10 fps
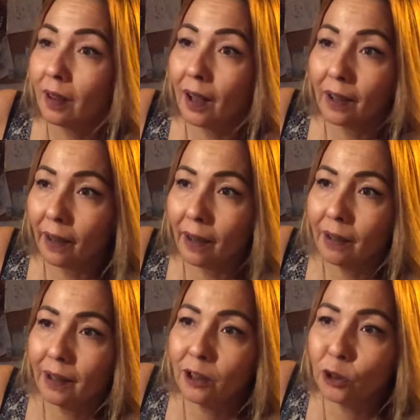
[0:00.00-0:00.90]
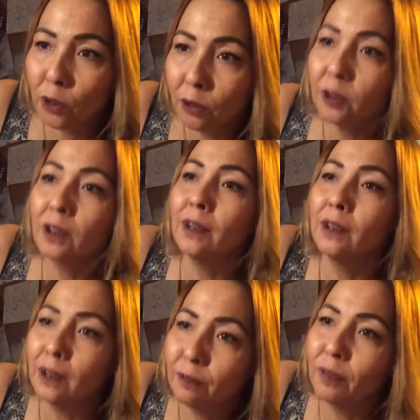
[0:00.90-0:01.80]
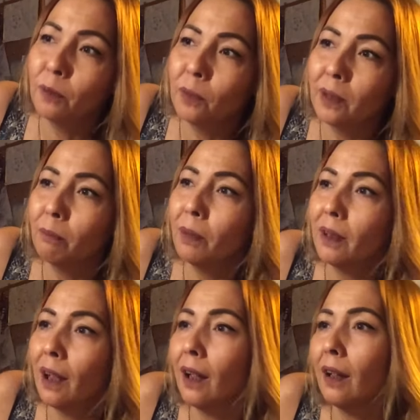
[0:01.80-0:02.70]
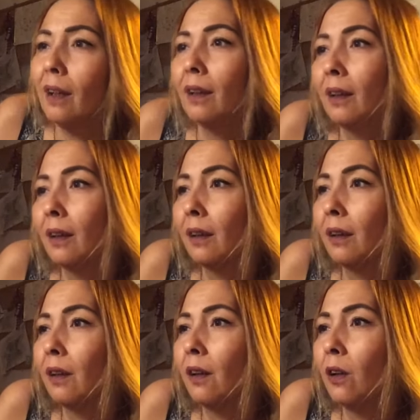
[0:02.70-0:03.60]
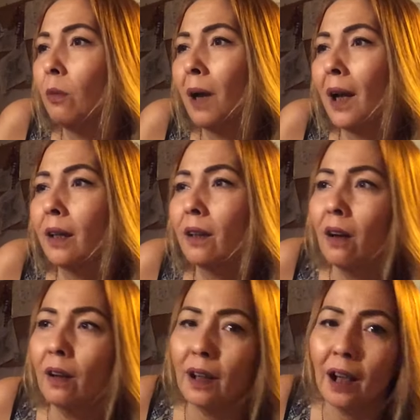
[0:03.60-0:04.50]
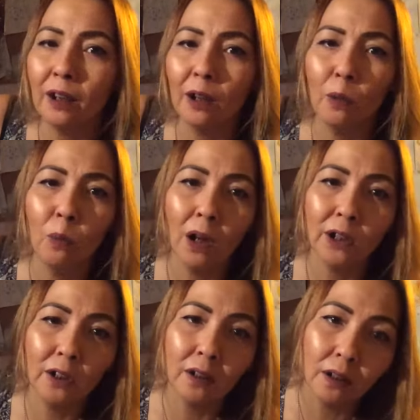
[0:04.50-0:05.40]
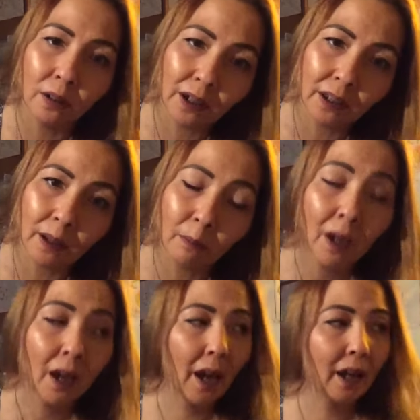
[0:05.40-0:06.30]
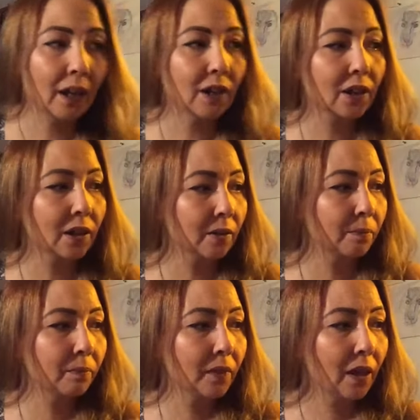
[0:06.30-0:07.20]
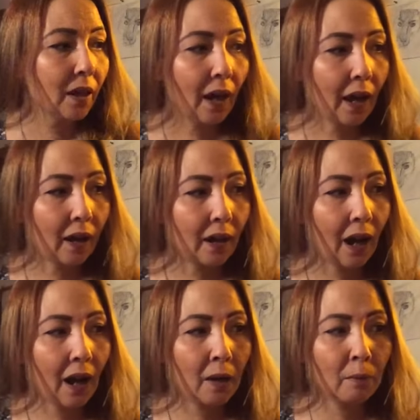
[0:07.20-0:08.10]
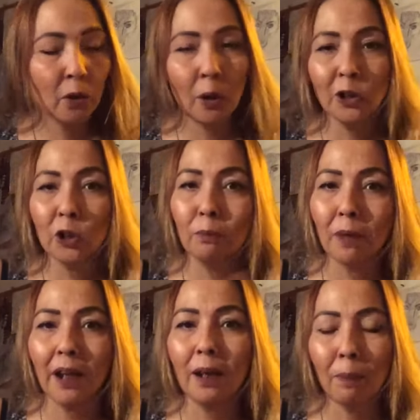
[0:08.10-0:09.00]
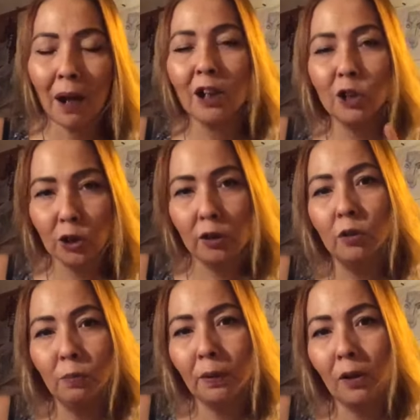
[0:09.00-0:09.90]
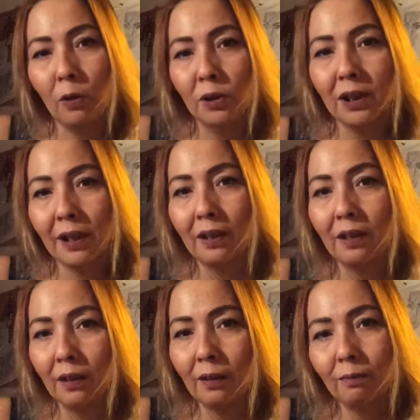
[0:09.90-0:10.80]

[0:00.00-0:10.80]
again, it's totally different when, but I, oh my God, I don't want to look at them, and it's, and I'm going to make a part two, because they,